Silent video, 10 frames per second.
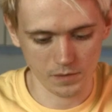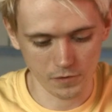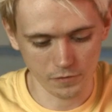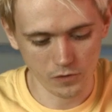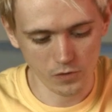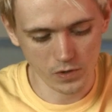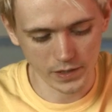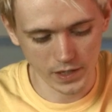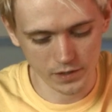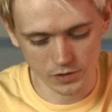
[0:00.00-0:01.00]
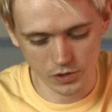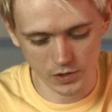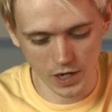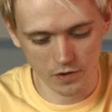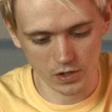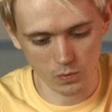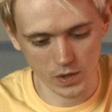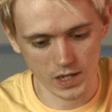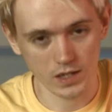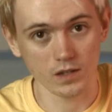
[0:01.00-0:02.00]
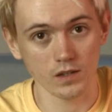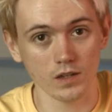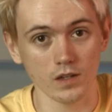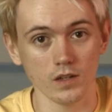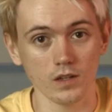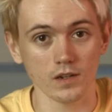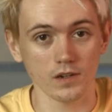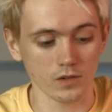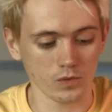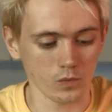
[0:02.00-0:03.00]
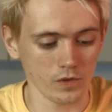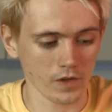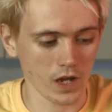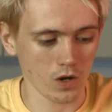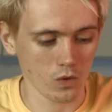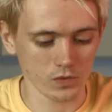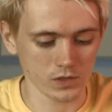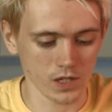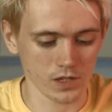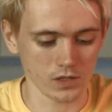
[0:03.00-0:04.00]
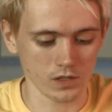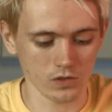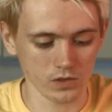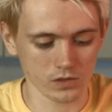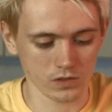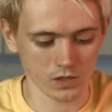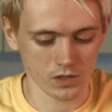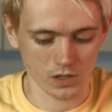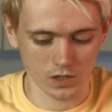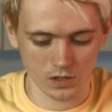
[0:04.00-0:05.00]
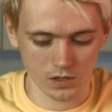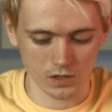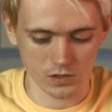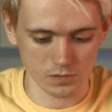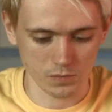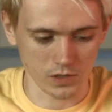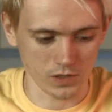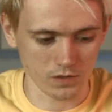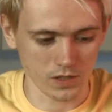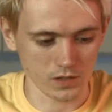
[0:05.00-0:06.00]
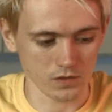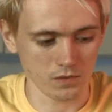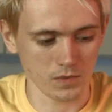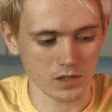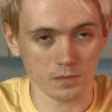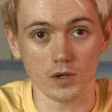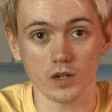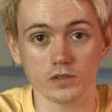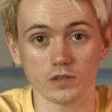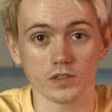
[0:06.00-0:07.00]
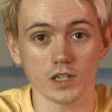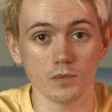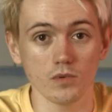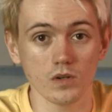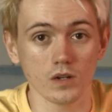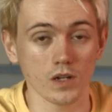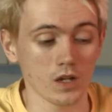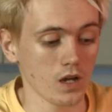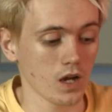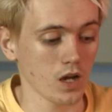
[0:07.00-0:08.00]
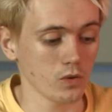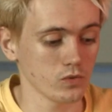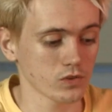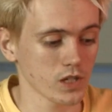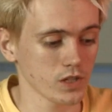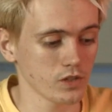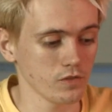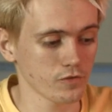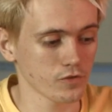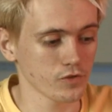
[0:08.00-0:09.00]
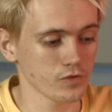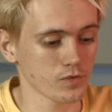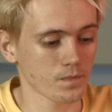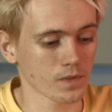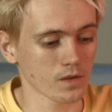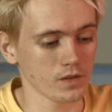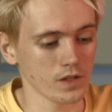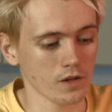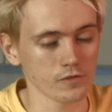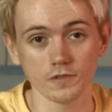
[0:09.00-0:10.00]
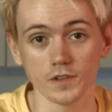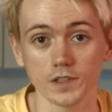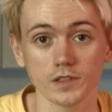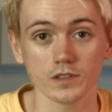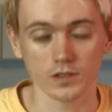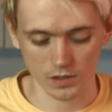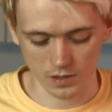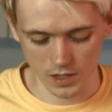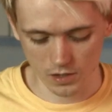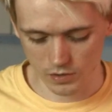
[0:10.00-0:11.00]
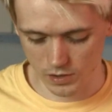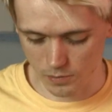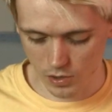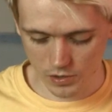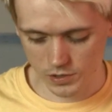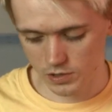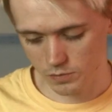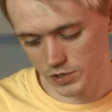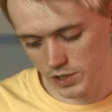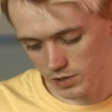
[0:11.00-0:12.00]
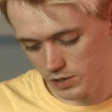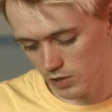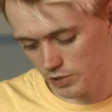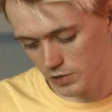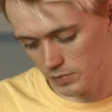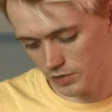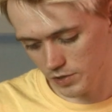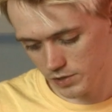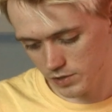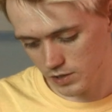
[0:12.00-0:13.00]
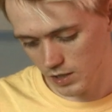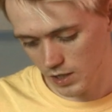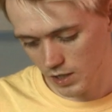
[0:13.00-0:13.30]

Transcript: Before I get too carried away with how sexy it looks, let's put it down there so I don't make marks on the table. I will take you through the other things that are in the box, which isn't a lot to be honest.